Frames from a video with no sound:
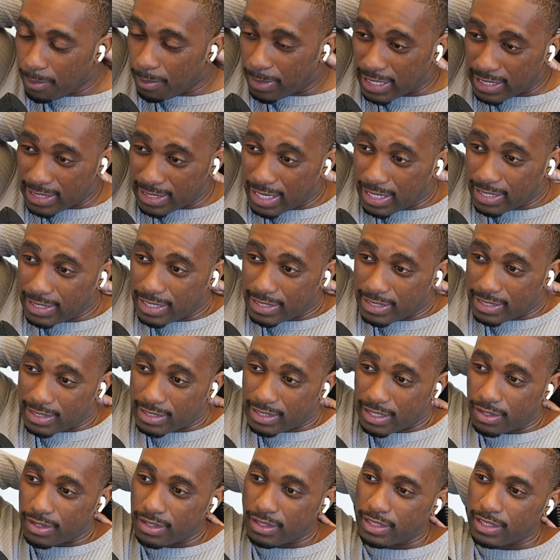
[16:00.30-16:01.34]
but it's not
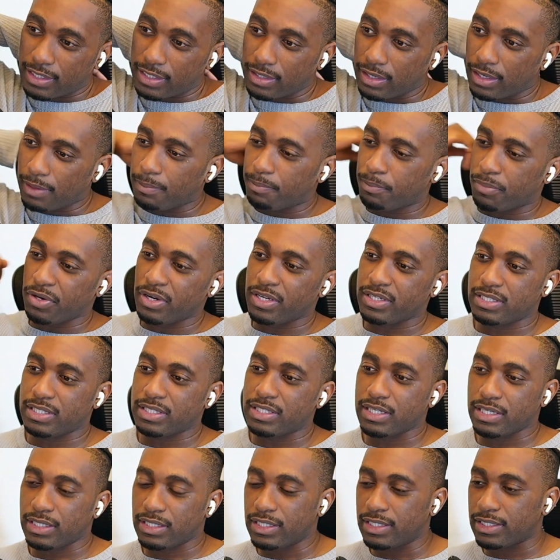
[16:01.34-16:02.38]
necessarily a
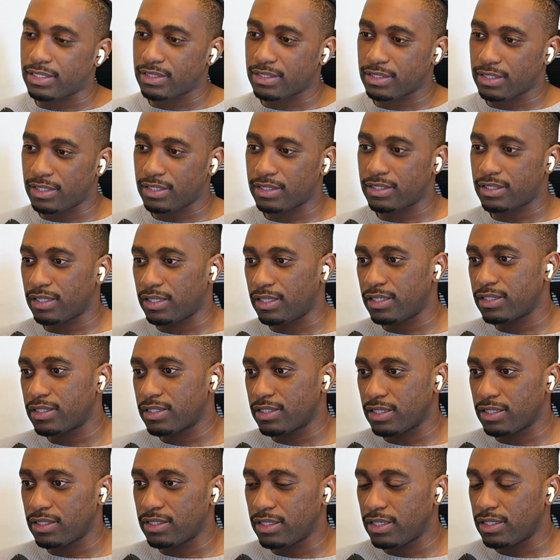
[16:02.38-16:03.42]
pre-existing list. It's a list
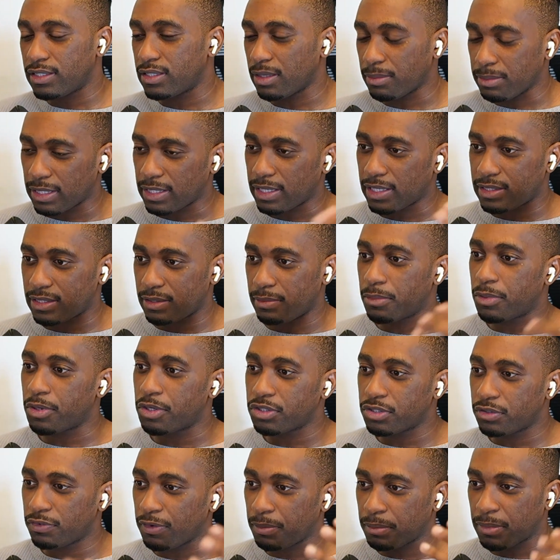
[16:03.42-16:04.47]
that is something that's
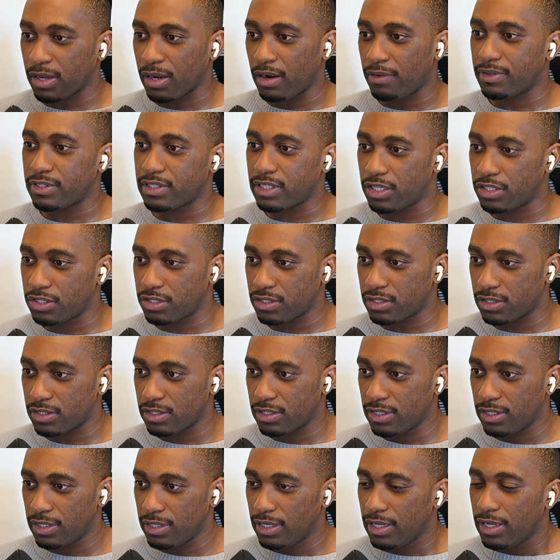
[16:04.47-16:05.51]
emerged from the conversation.
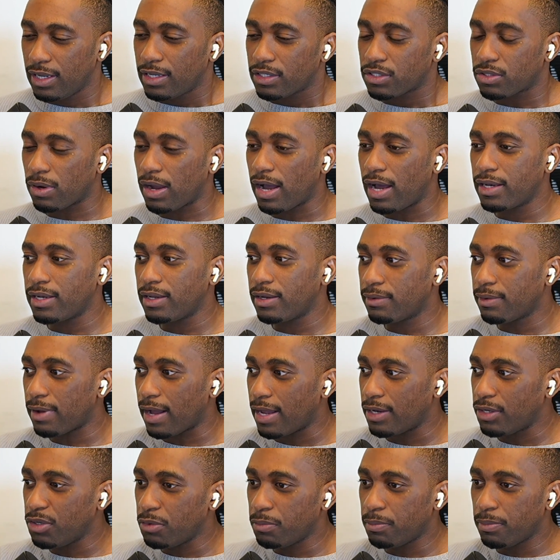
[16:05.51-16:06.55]
So how
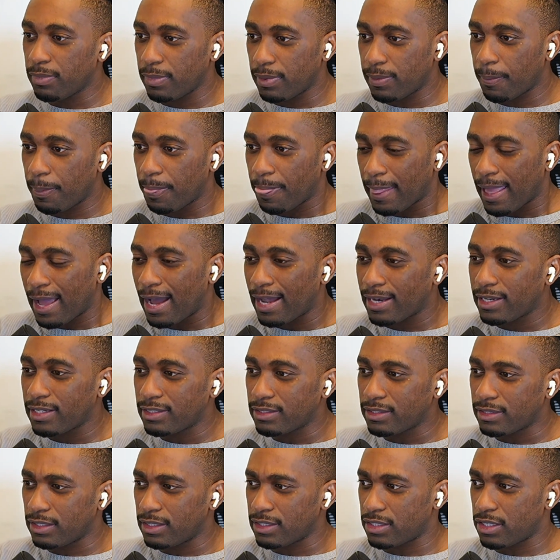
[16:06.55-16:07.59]
do you
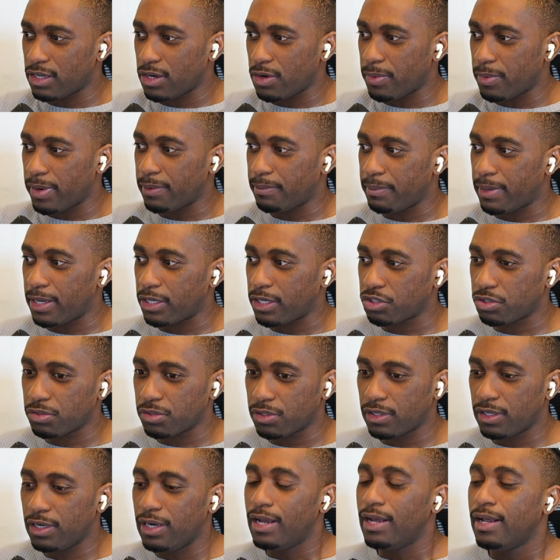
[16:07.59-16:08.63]
is there a way to make
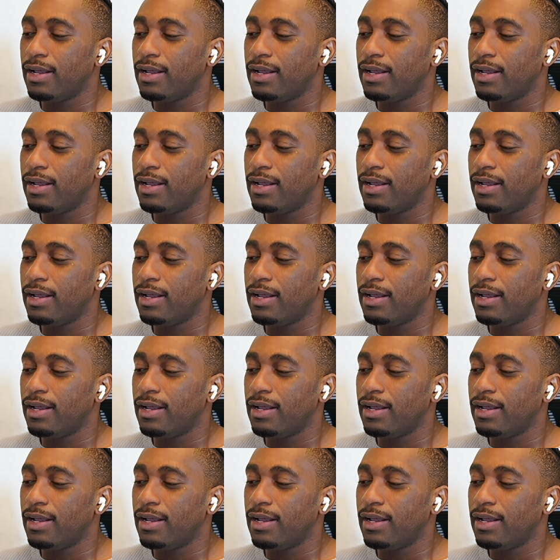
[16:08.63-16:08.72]
sure?